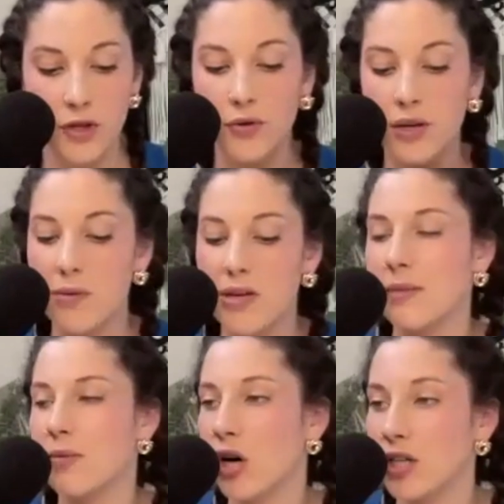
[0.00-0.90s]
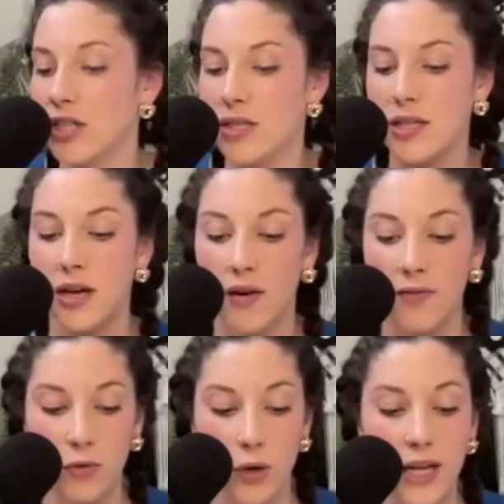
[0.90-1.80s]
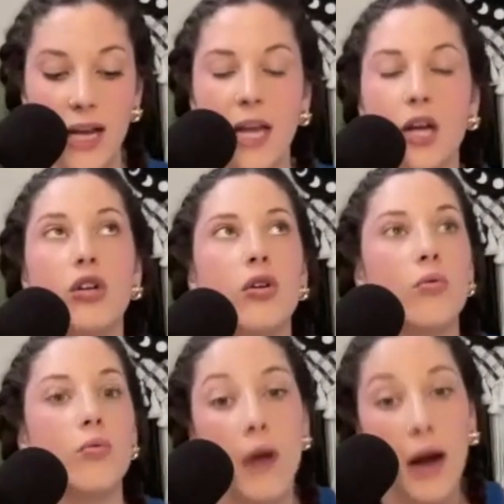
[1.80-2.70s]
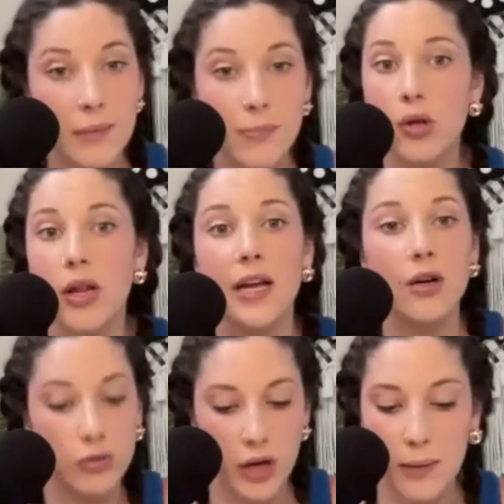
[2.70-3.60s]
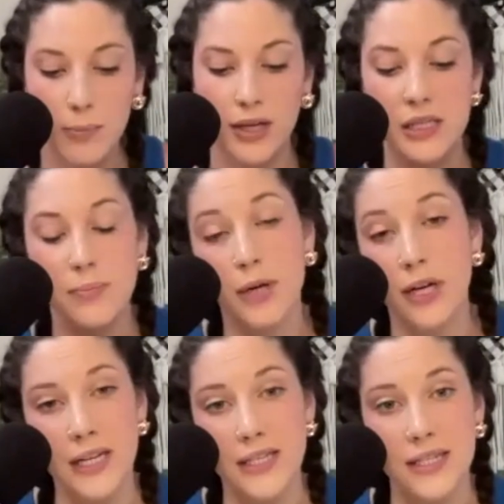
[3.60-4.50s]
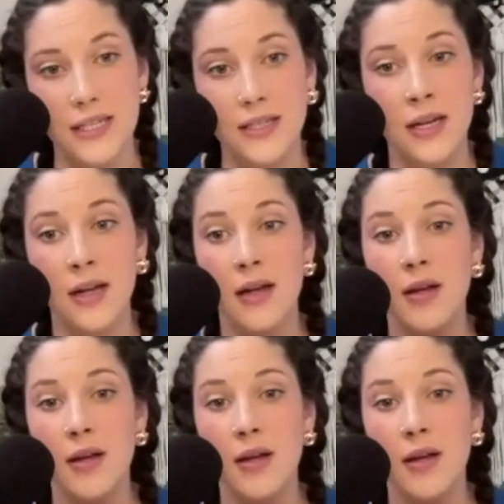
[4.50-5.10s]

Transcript: you could be subconsciously avoiding incredible, incredible experiences